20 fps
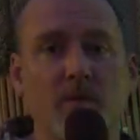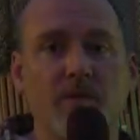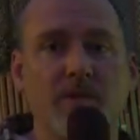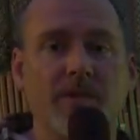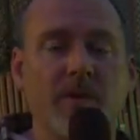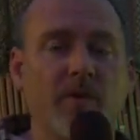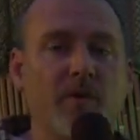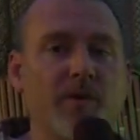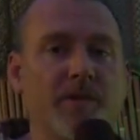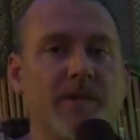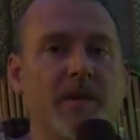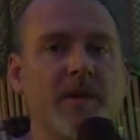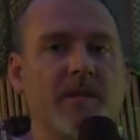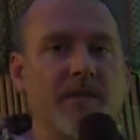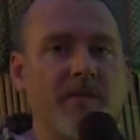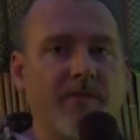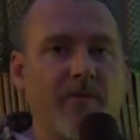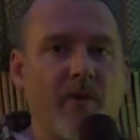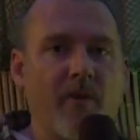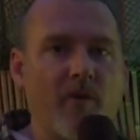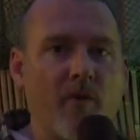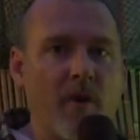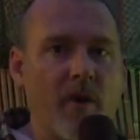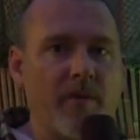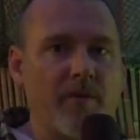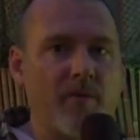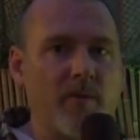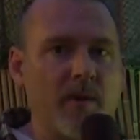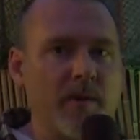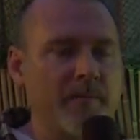was just a little taste of Far Cry
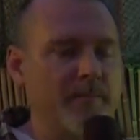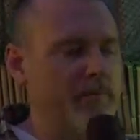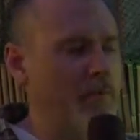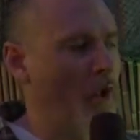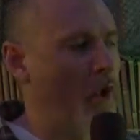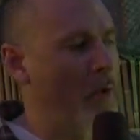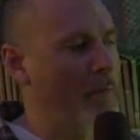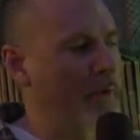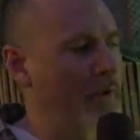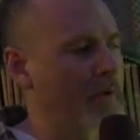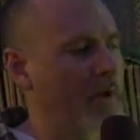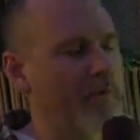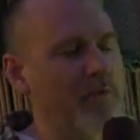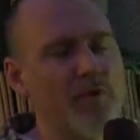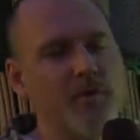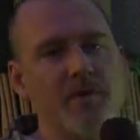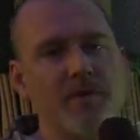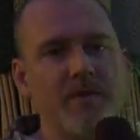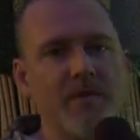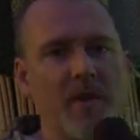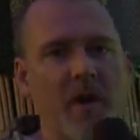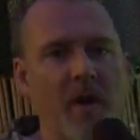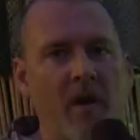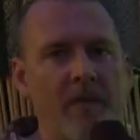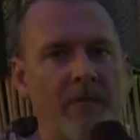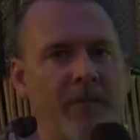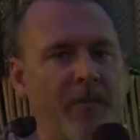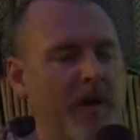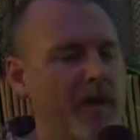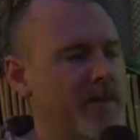3. Hope you loved what you saw.
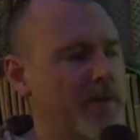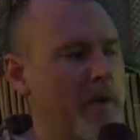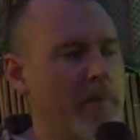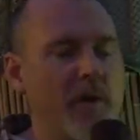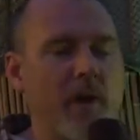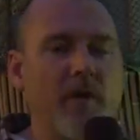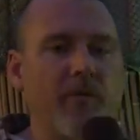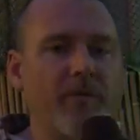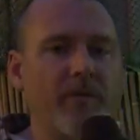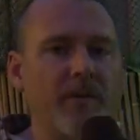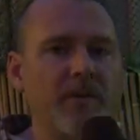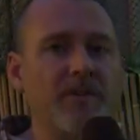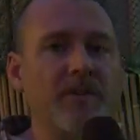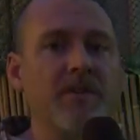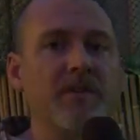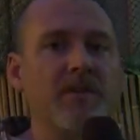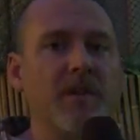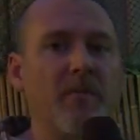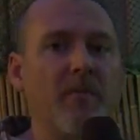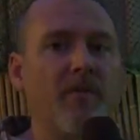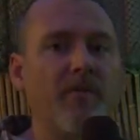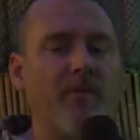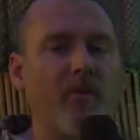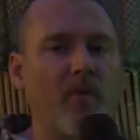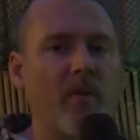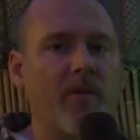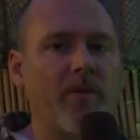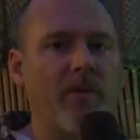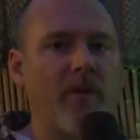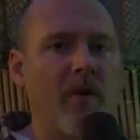Coming out this December
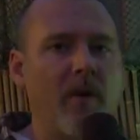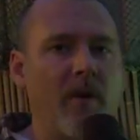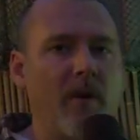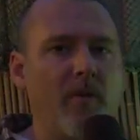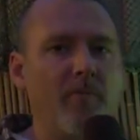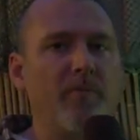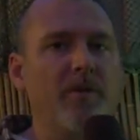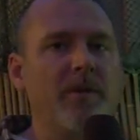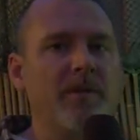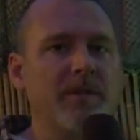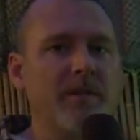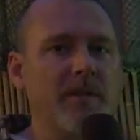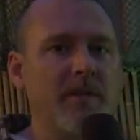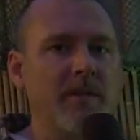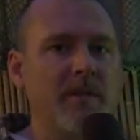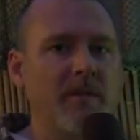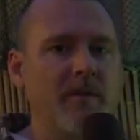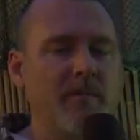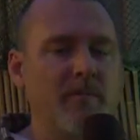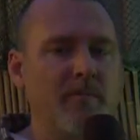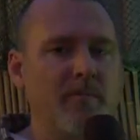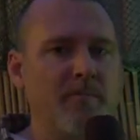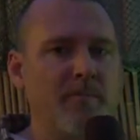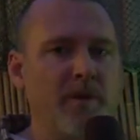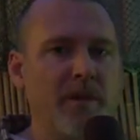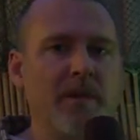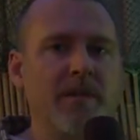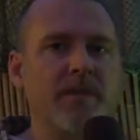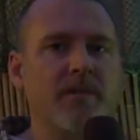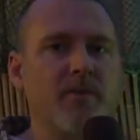4th on PC,
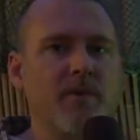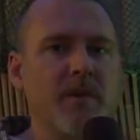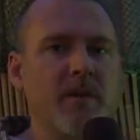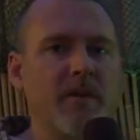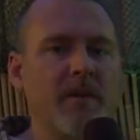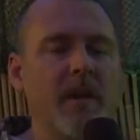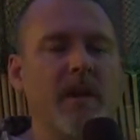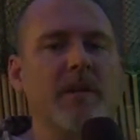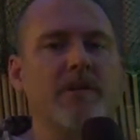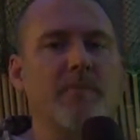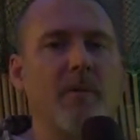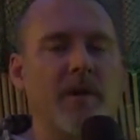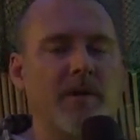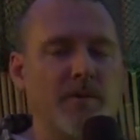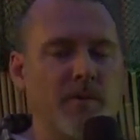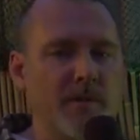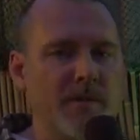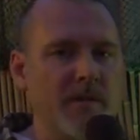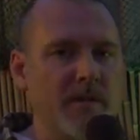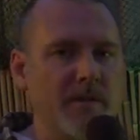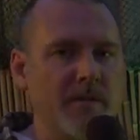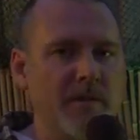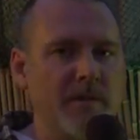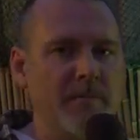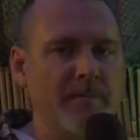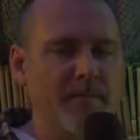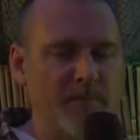PS3, and Xbox 360.